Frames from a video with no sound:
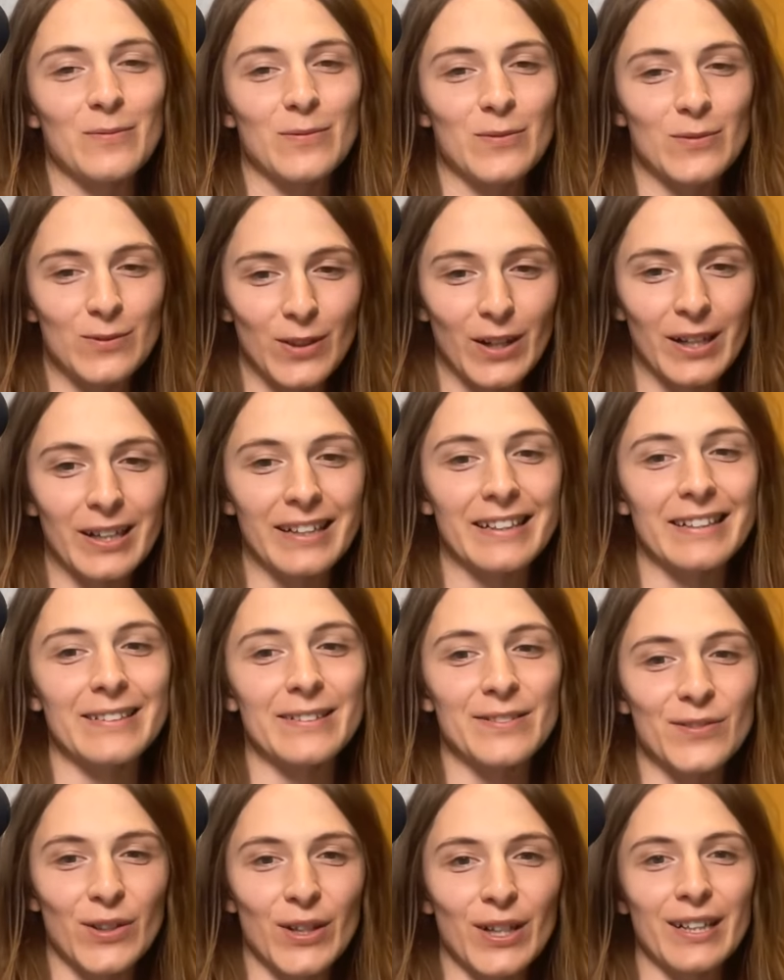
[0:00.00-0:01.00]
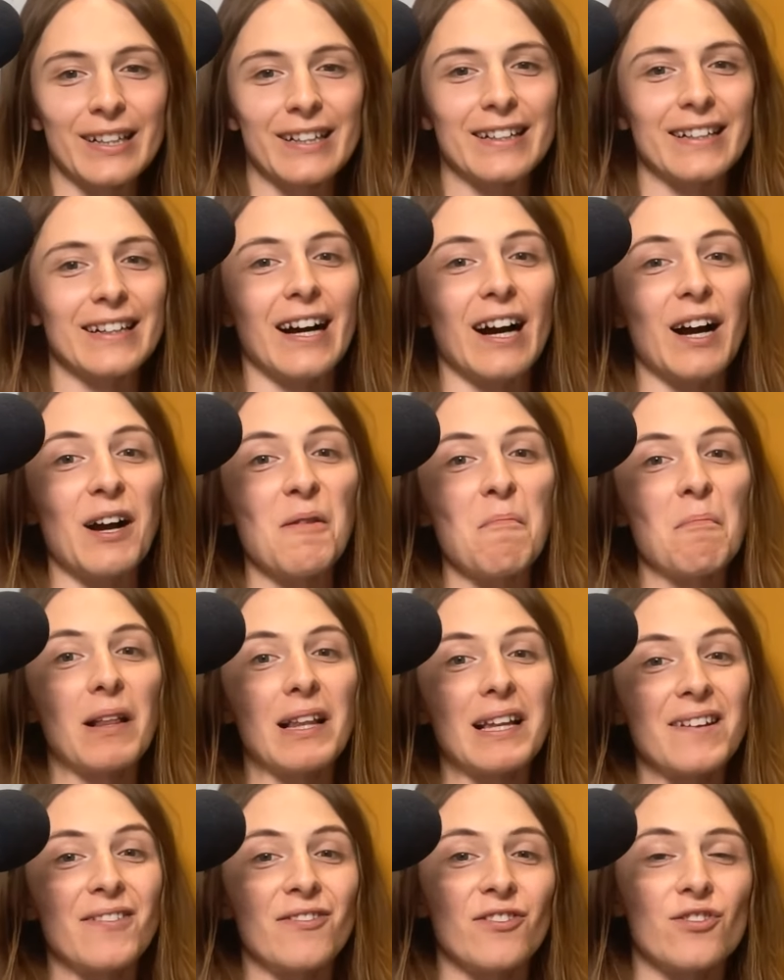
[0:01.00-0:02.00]
Right, right. I
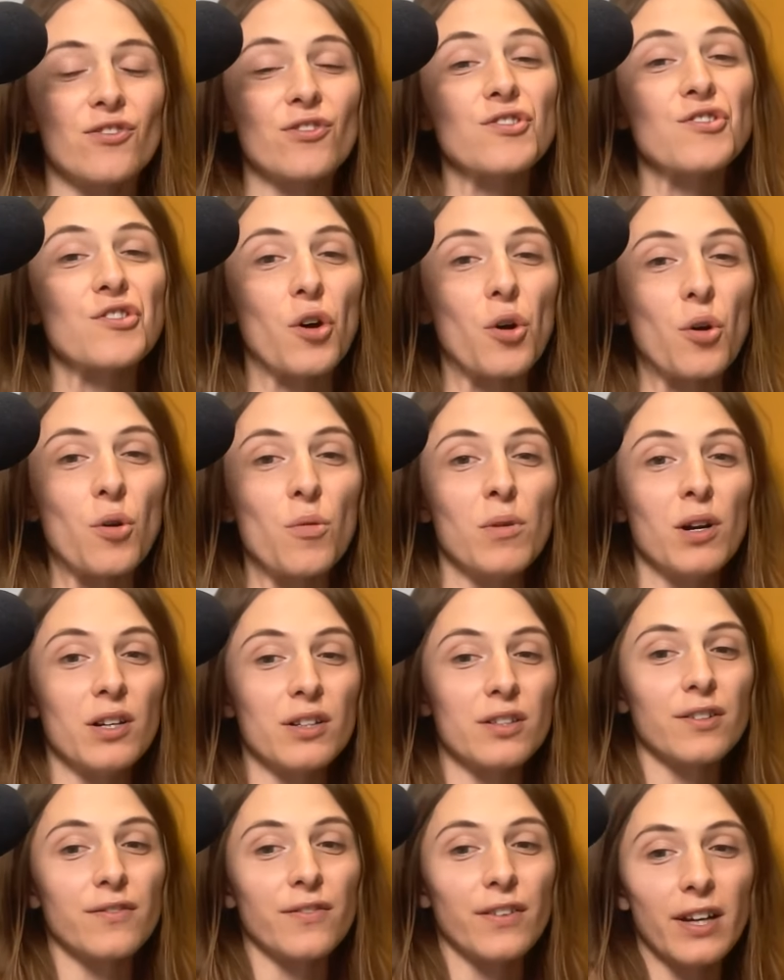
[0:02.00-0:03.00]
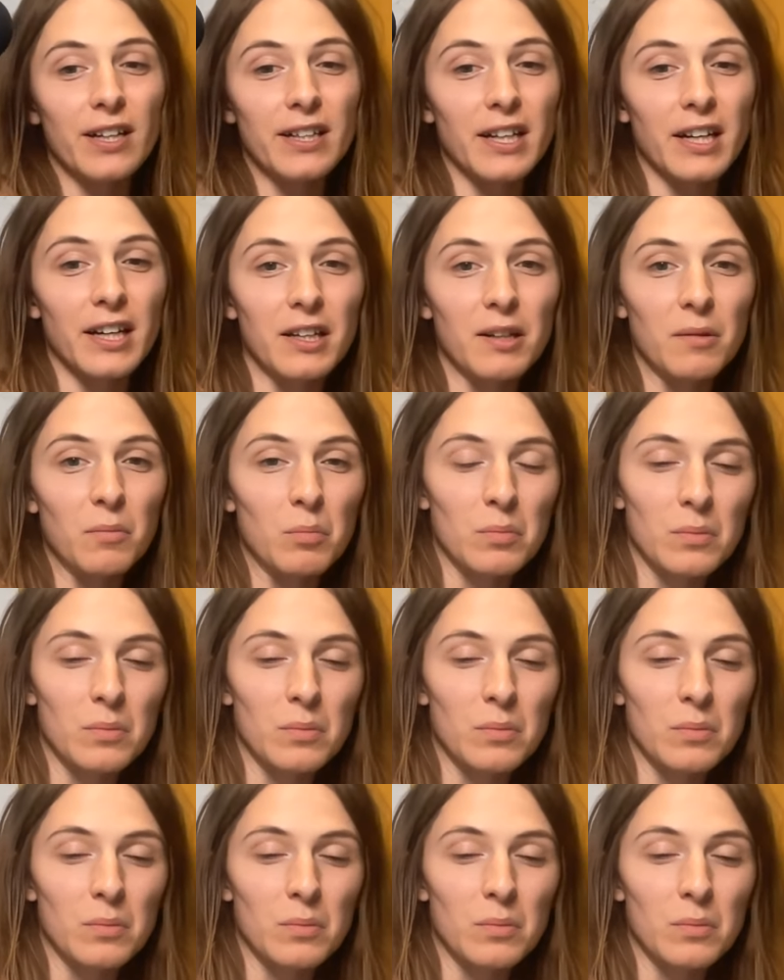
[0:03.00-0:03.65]
played so much of that game.